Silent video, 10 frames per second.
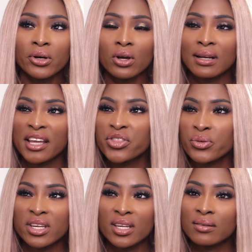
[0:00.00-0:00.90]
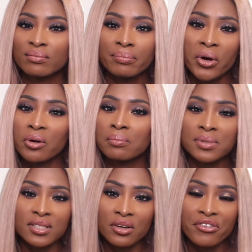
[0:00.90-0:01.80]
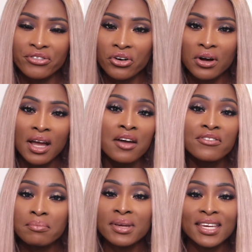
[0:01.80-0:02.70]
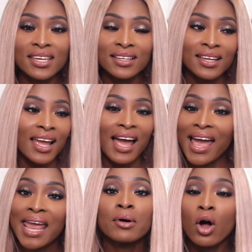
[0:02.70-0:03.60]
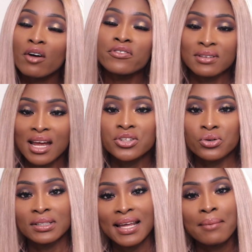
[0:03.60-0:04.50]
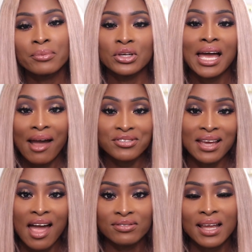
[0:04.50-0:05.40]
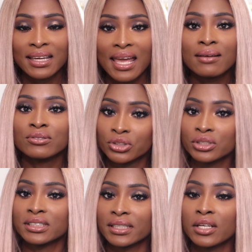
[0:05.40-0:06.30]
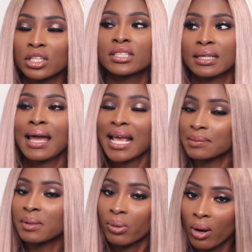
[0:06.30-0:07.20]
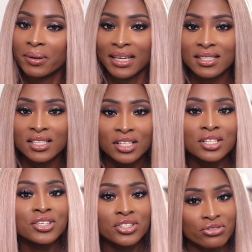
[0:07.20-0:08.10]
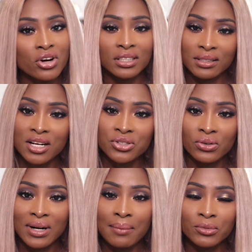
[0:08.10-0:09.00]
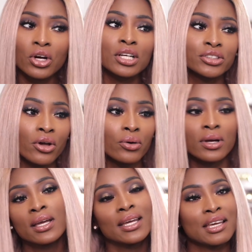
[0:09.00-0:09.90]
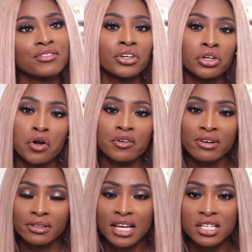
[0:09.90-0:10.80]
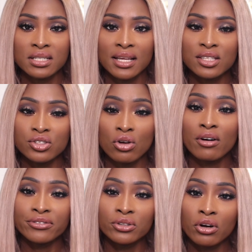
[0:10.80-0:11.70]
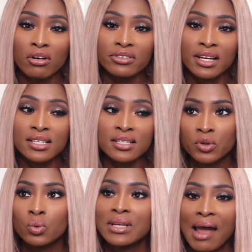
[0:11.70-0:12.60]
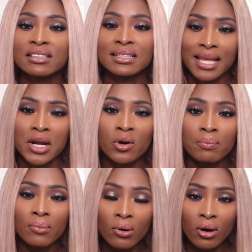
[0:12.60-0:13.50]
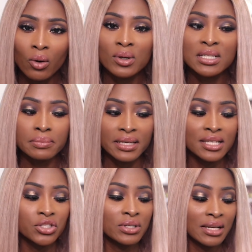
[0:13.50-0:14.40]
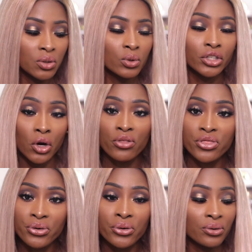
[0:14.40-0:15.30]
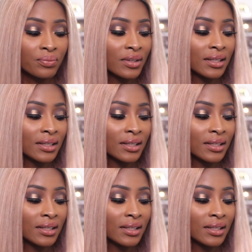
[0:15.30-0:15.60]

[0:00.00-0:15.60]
put on like three pumps or four. For me, I'm all for natural glam, but you have to have like good skin. Your skin has to be popping to rock the natural glam look. So if you're gonna go for foundation that's not full coverage, you would have to layer up more, which means you'd you would go through,